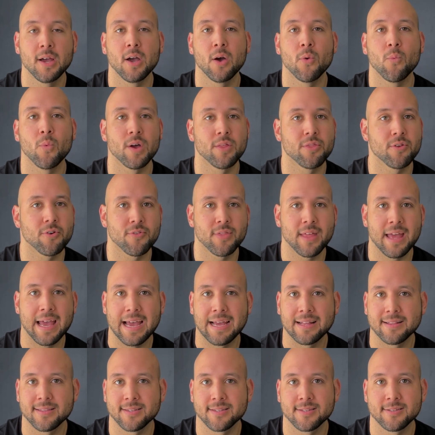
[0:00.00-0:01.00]
whether
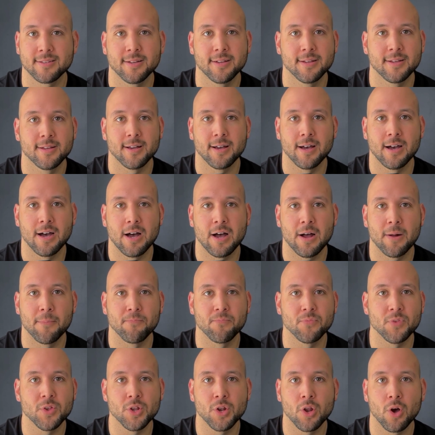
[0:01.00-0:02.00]
that's
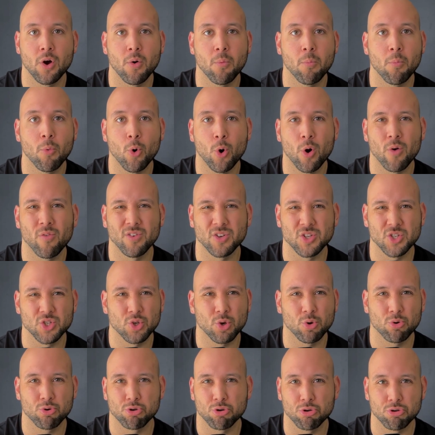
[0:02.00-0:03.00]
more of a
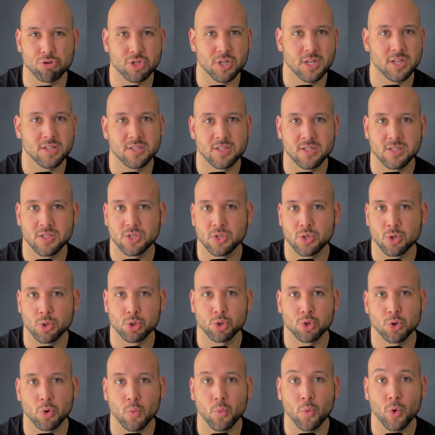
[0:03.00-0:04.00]
social justice,
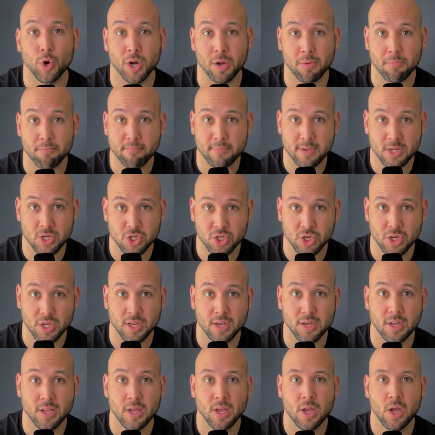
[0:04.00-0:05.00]
social work
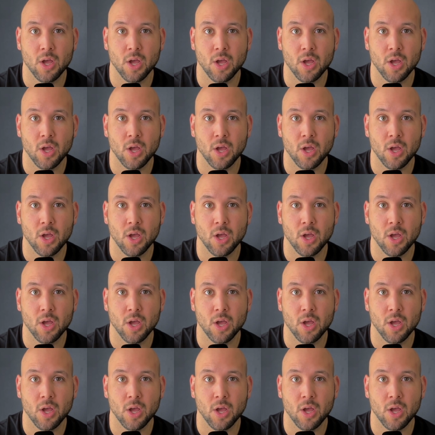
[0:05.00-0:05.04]
mission,